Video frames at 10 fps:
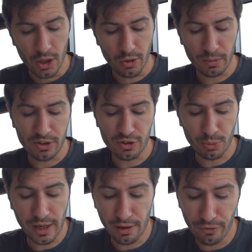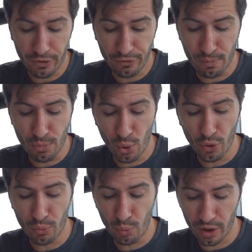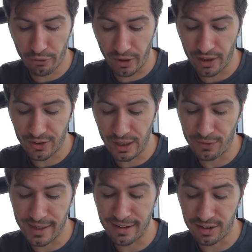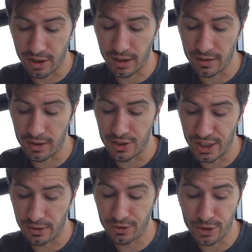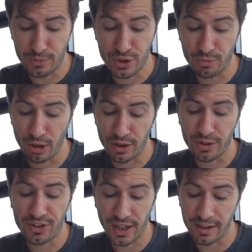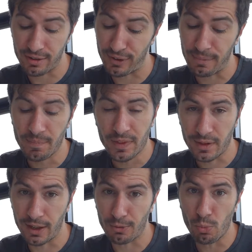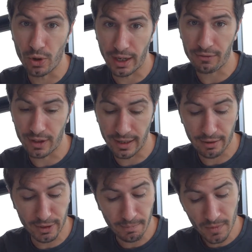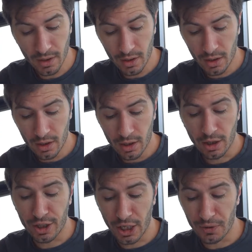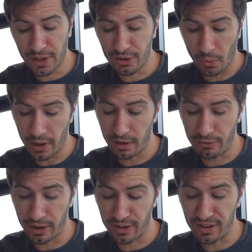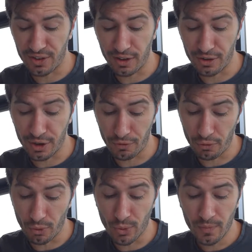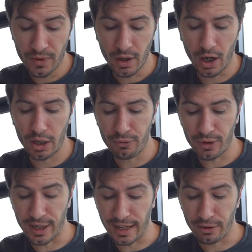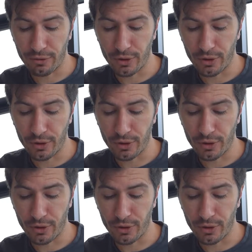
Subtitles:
or up to 12 for more than one offence if they decide that the jail term should run consecutively. That is one after the other. Concurrent is where the defendant is sentenced overall, only for the length